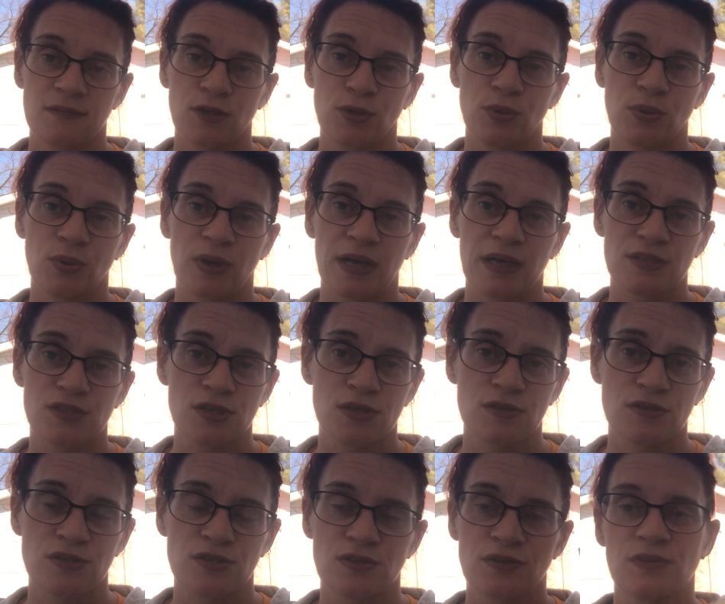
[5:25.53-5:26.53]
who I
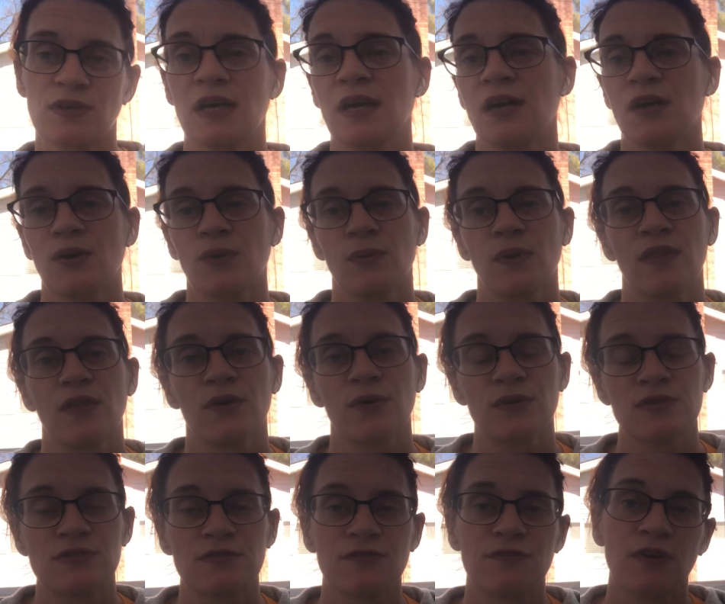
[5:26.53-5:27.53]
turned to, whether it
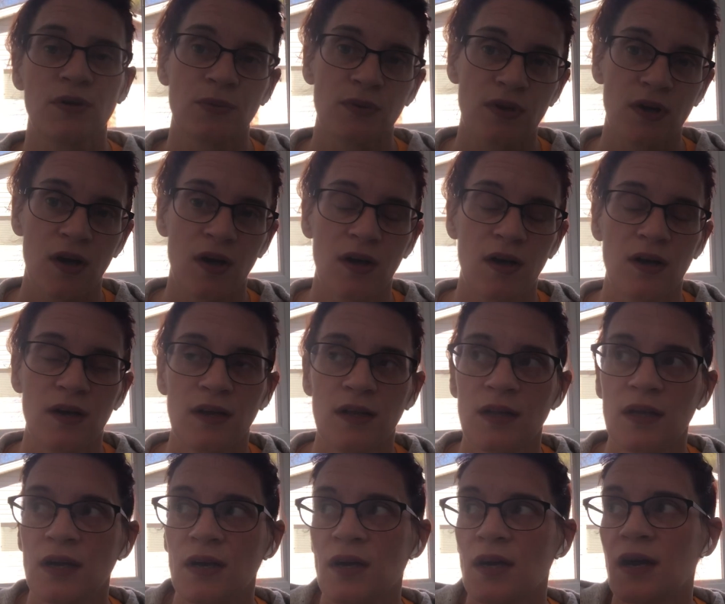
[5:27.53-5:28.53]
was a phone
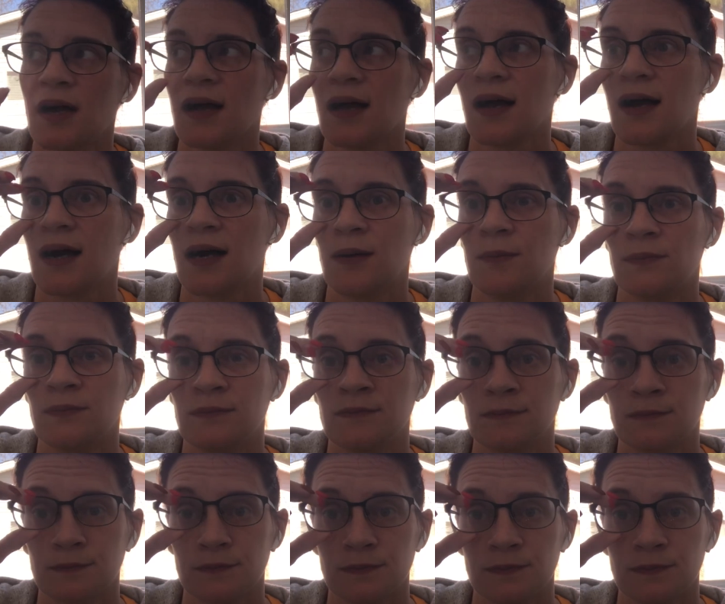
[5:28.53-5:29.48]
call, um,